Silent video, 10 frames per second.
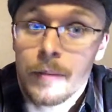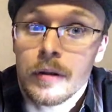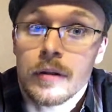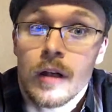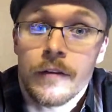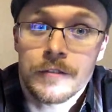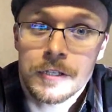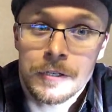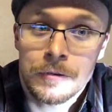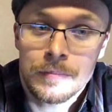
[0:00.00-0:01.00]
I would love
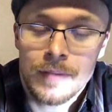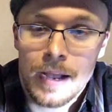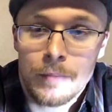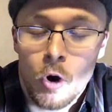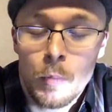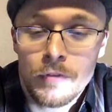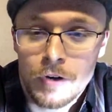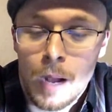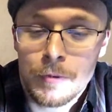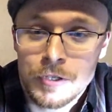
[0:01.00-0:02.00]
to. I'm hoping for
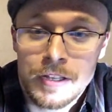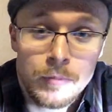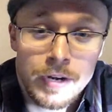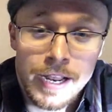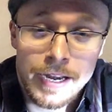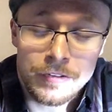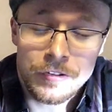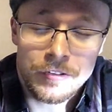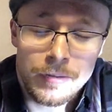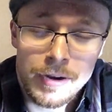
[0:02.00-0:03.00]
an opportunity that one day I get to
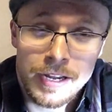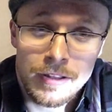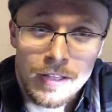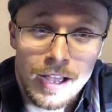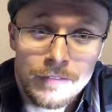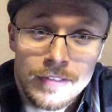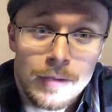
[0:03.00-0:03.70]
see Sirenia live.